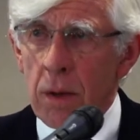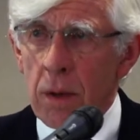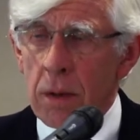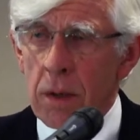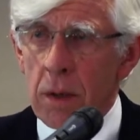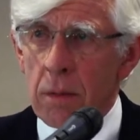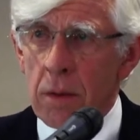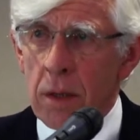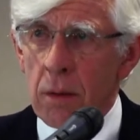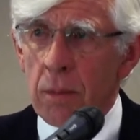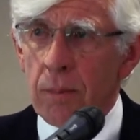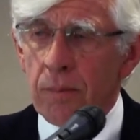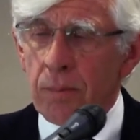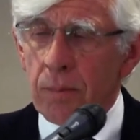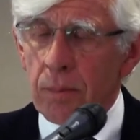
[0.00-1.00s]
to
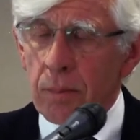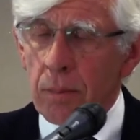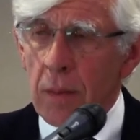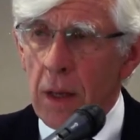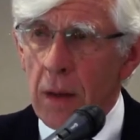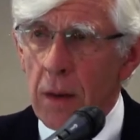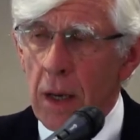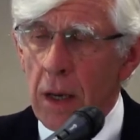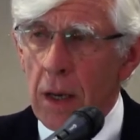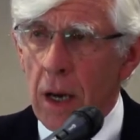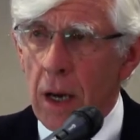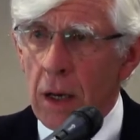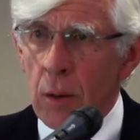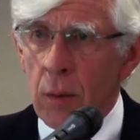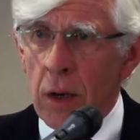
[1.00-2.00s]

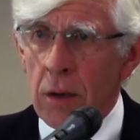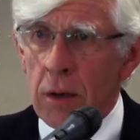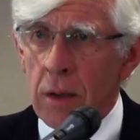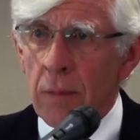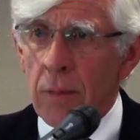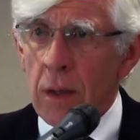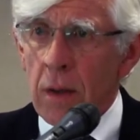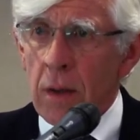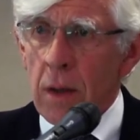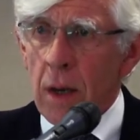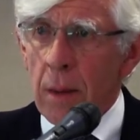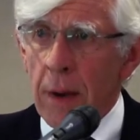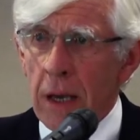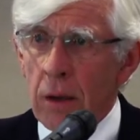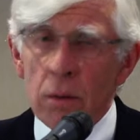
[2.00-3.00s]
quote a
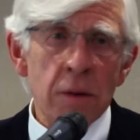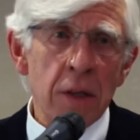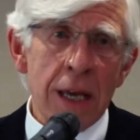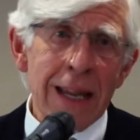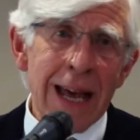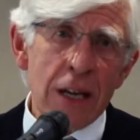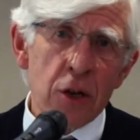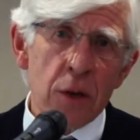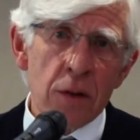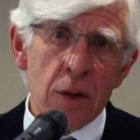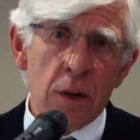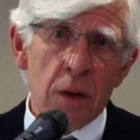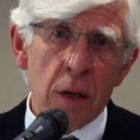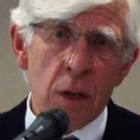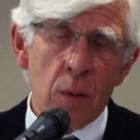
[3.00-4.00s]
man called Dean
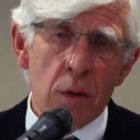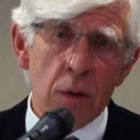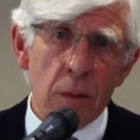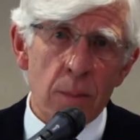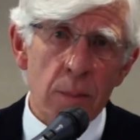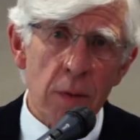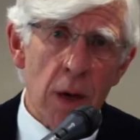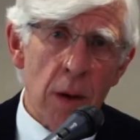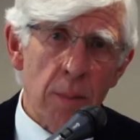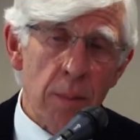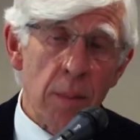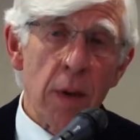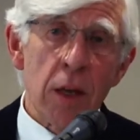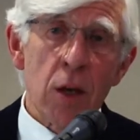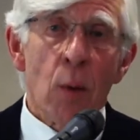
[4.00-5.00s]
Acheson, who was a
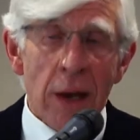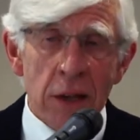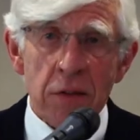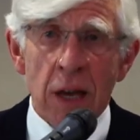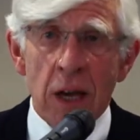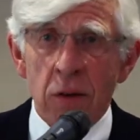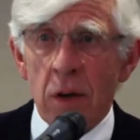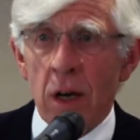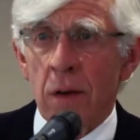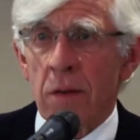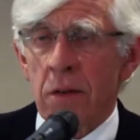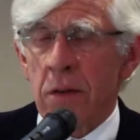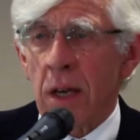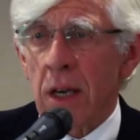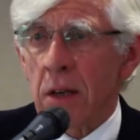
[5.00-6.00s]
US Secretary of
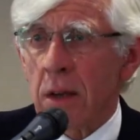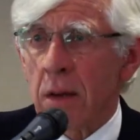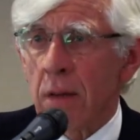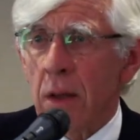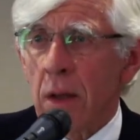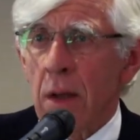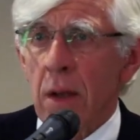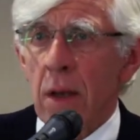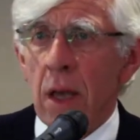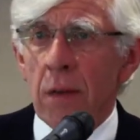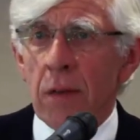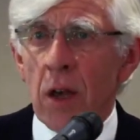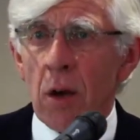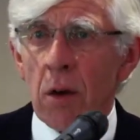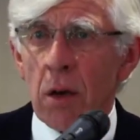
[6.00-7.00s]
State in
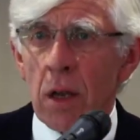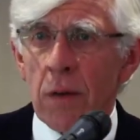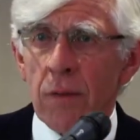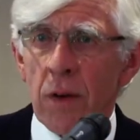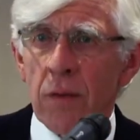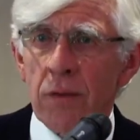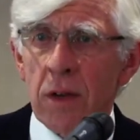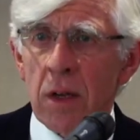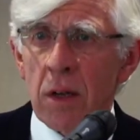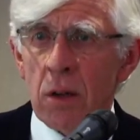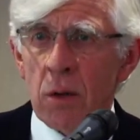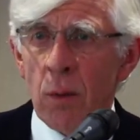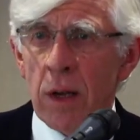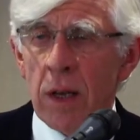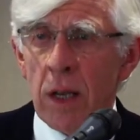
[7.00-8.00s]
the early
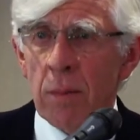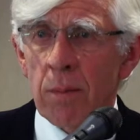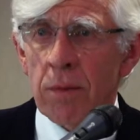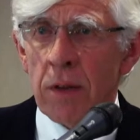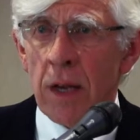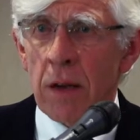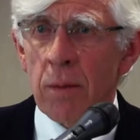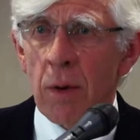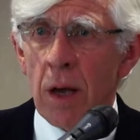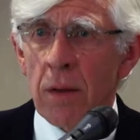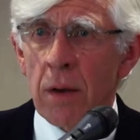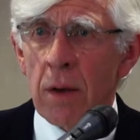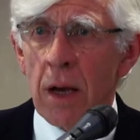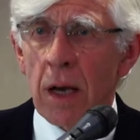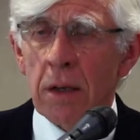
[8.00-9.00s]
50s when he said
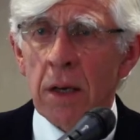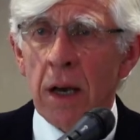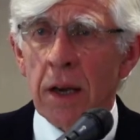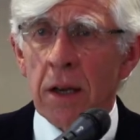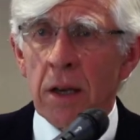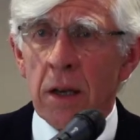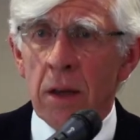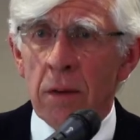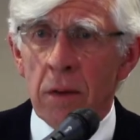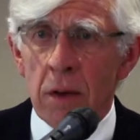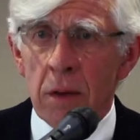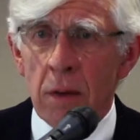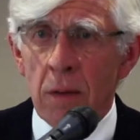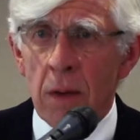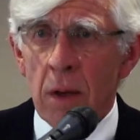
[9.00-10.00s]
rather unkindly
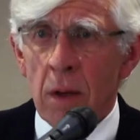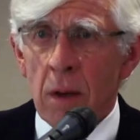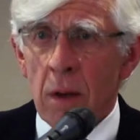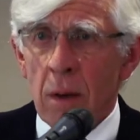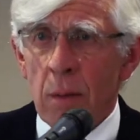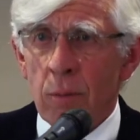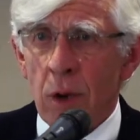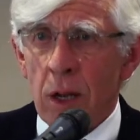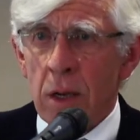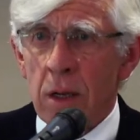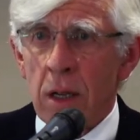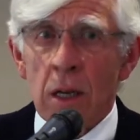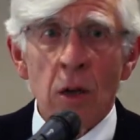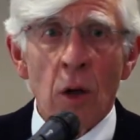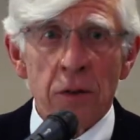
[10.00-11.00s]
that Britain
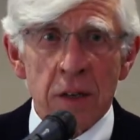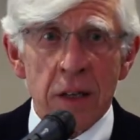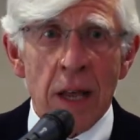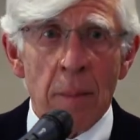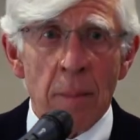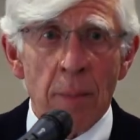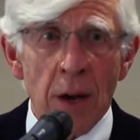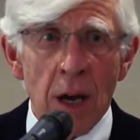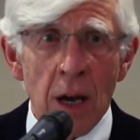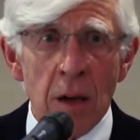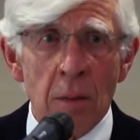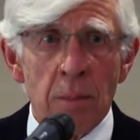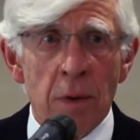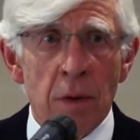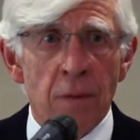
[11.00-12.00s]
had lost an empire
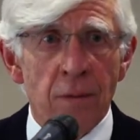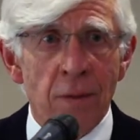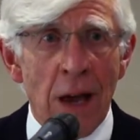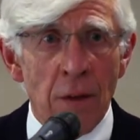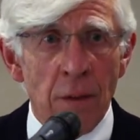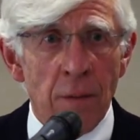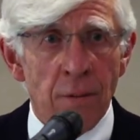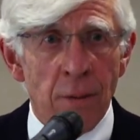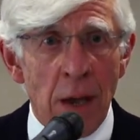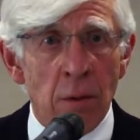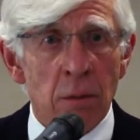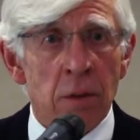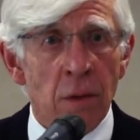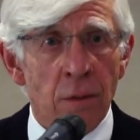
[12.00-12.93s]
but failed to